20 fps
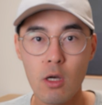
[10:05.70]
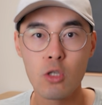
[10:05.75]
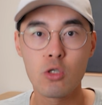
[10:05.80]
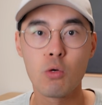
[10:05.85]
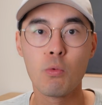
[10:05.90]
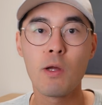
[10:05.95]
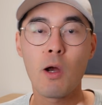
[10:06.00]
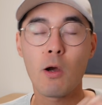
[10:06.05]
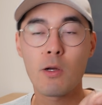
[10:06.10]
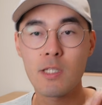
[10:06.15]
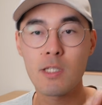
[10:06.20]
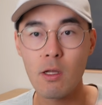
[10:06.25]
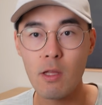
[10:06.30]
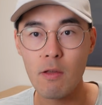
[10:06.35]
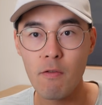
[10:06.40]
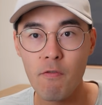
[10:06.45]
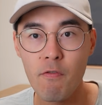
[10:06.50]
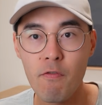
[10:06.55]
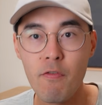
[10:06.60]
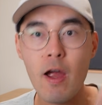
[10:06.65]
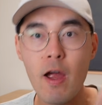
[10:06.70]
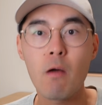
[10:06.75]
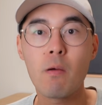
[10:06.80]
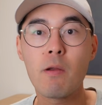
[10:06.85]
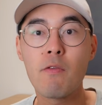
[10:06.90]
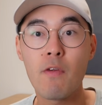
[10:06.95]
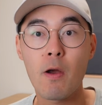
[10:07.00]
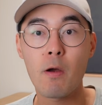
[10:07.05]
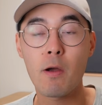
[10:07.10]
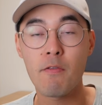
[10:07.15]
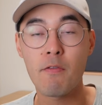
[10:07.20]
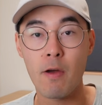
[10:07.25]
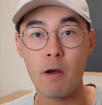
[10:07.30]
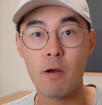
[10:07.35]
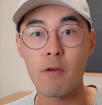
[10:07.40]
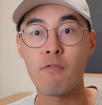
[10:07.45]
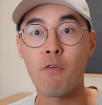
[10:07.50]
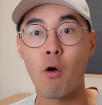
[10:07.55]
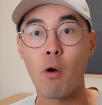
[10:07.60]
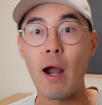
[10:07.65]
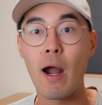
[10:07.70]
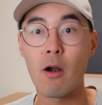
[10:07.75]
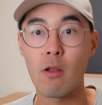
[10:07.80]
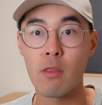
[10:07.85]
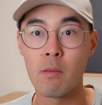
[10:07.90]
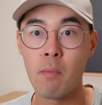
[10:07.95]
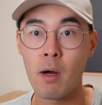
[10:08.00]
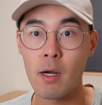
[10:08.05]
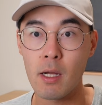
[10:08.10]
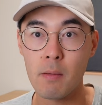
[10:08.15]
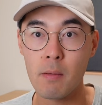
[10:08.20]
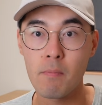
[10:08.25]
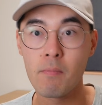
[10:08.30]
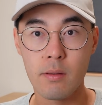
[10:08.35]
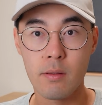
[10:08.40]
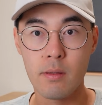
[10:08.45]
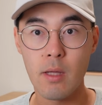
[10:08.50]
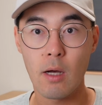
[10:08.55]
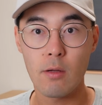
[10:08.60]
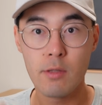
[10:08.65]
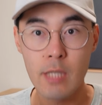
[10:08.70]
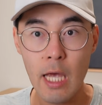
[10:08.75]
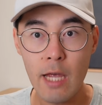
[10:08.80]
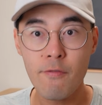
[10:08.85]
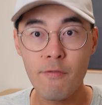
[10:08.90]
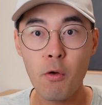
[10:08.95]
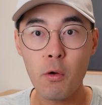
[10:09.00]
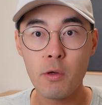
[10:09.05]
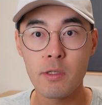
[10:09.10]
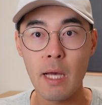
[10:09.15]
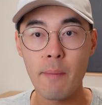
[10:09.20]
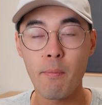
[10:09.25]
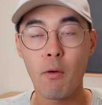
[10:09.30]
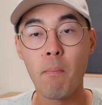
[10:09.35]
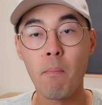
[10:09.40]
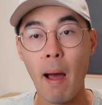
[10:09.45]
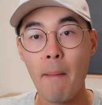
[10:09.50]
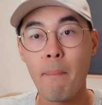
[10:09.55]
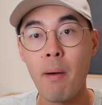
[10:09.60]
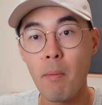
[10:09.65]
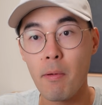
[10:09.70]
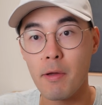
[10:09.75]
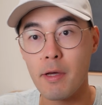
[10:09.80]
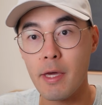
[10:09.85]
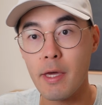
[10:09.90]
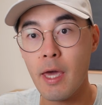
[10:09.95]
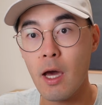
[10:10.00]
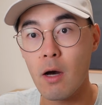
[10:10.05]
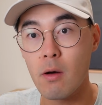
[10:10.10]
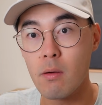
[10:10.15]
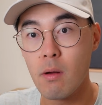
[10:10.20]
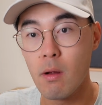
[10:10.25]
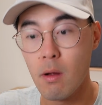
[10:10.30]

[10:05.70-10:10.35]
So we are selling very, very, very far out of the money. Now, take, for example, my public account.